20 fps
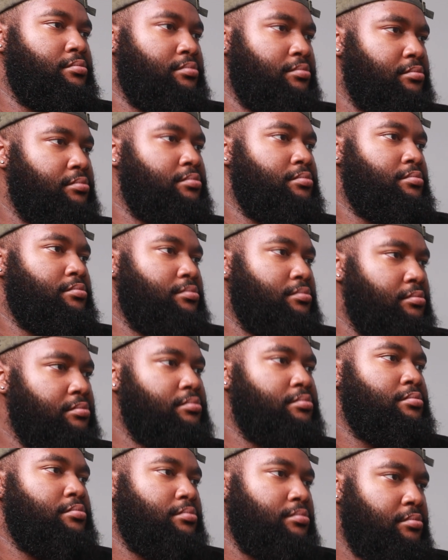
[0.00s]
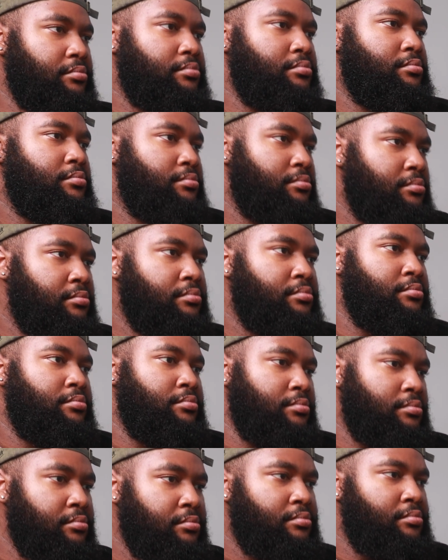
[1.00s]
the tracks I wrote. Me verse me,
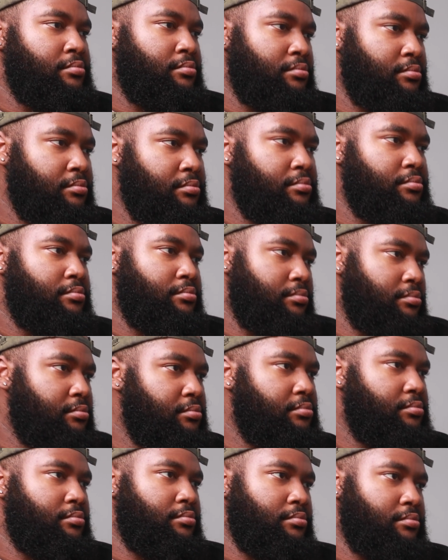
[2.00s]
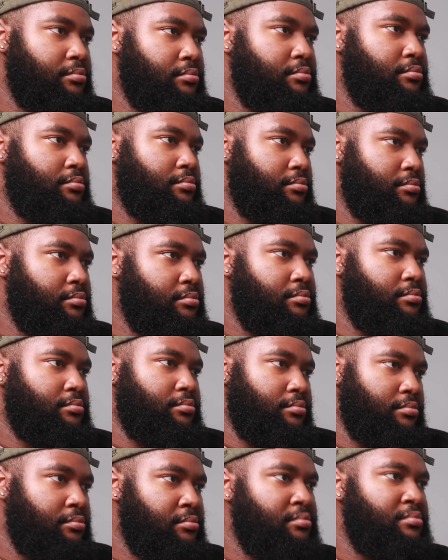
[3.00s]
that's ghost ain't go. I sign deals when I own
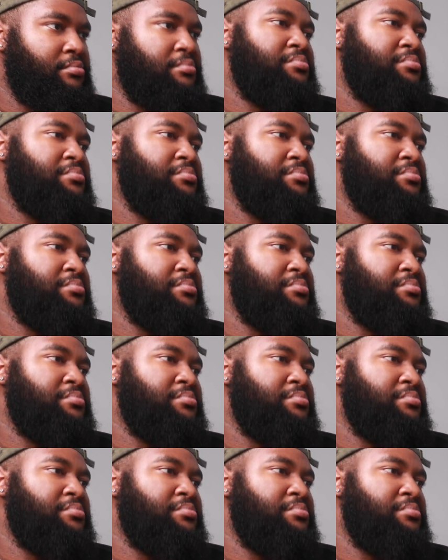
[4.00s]
my soul.